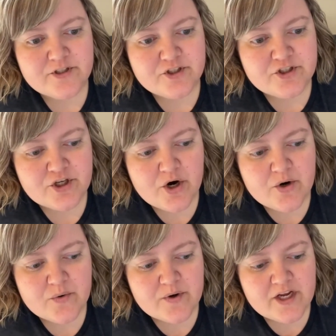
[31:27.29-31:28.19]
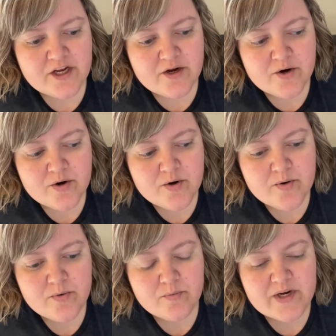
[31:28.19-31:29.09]
So
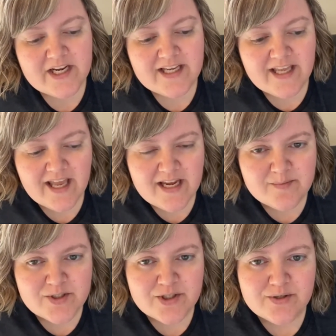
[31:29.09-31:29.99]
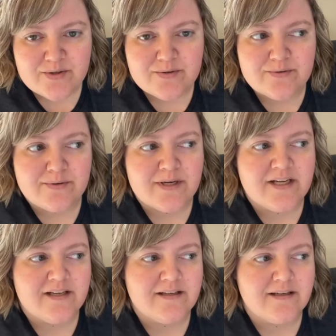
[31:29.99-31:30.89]
when I came to,
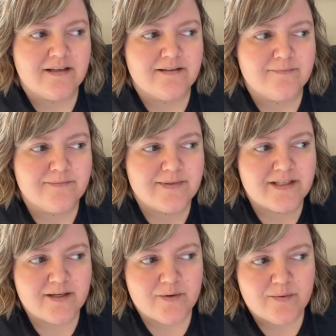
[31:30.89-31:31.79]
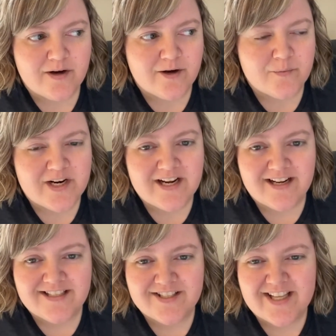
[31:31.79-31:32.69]
when I
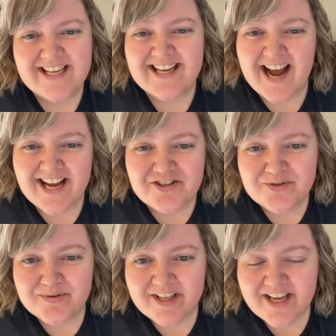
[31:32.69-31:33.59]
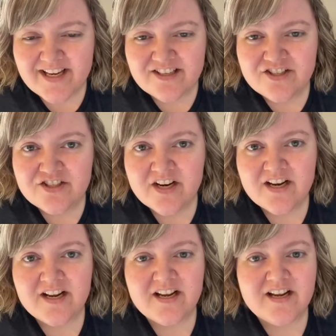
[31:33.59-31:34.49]
got to like high school age,
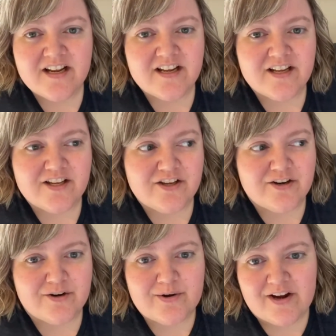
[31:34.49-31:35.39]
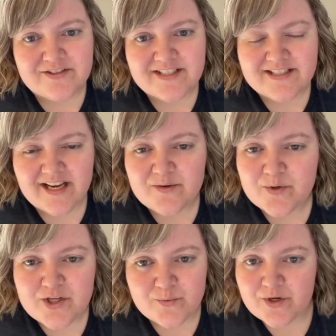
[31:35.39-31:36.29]
you know, you have to decide
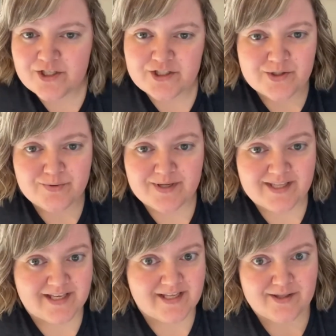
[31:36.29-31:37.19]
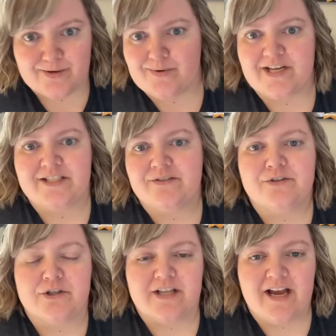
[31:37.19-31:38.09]
what you want to do with like the rest of
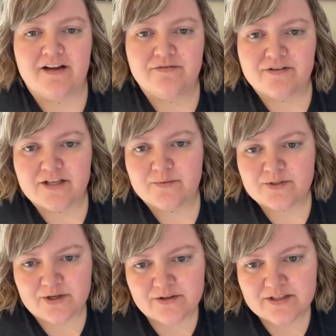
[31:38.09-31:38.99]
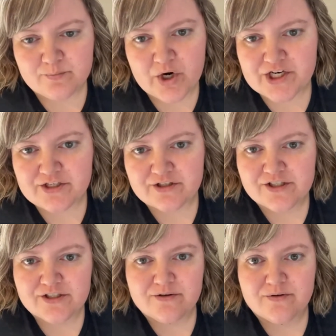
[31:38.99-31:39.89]
your life. And there was all this pressure
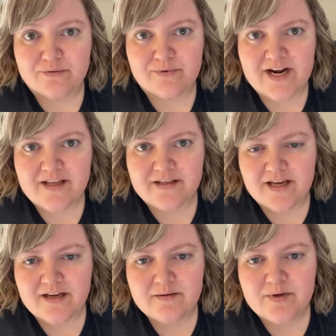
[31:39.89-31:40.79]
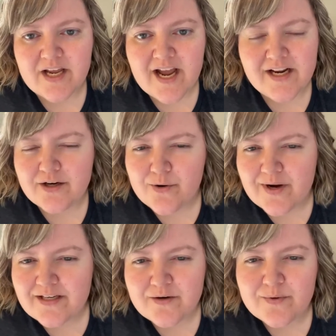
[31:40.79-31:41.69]
to do the right thing, but I had no
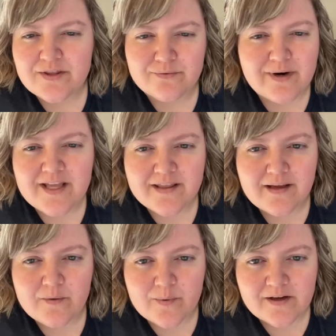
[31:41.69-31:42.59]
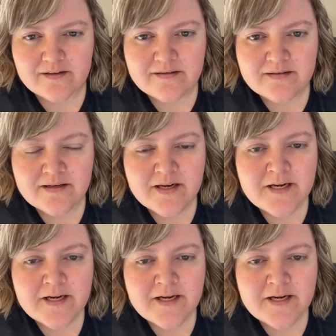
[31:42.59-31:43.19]
idea what the right thing was.